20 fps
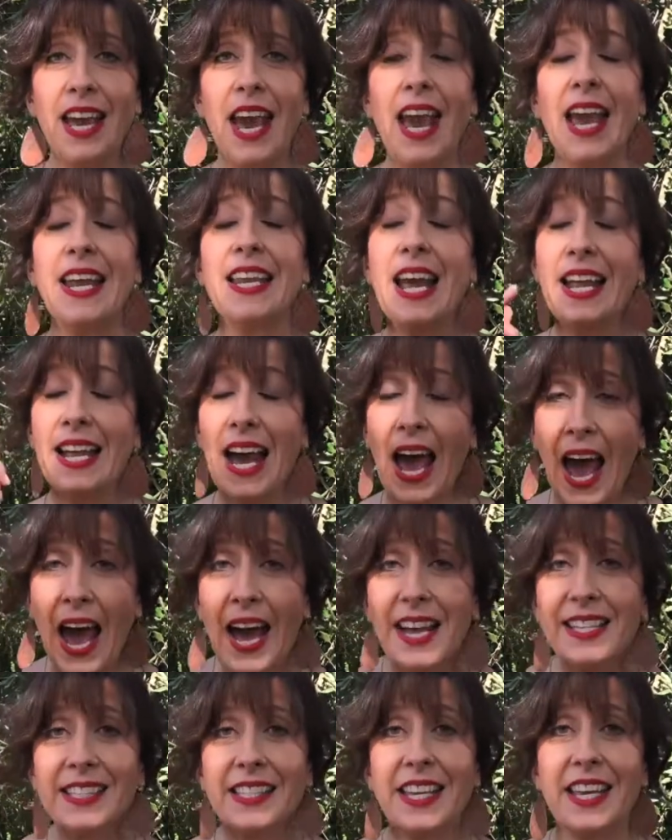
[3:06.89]
and
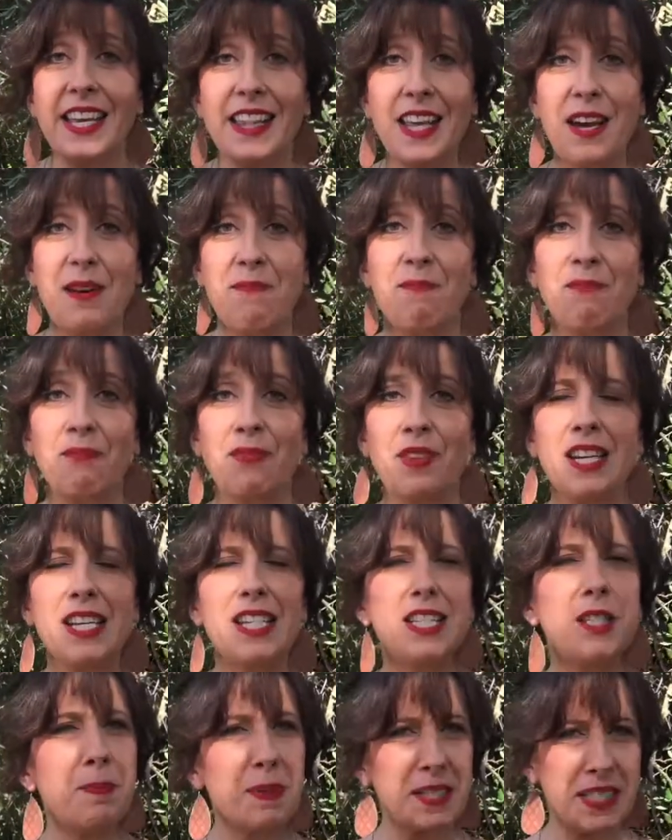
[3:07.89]
asking them
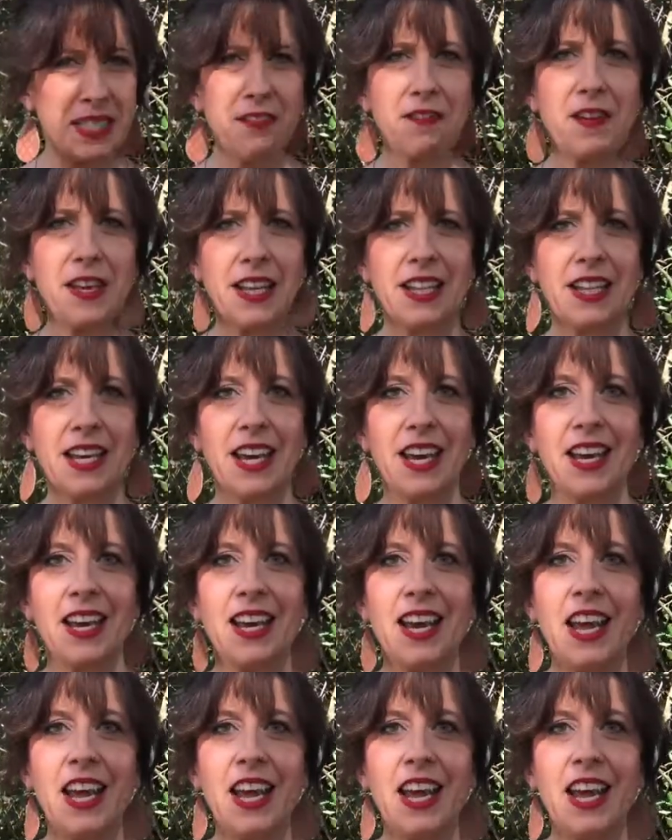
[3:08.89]
specifically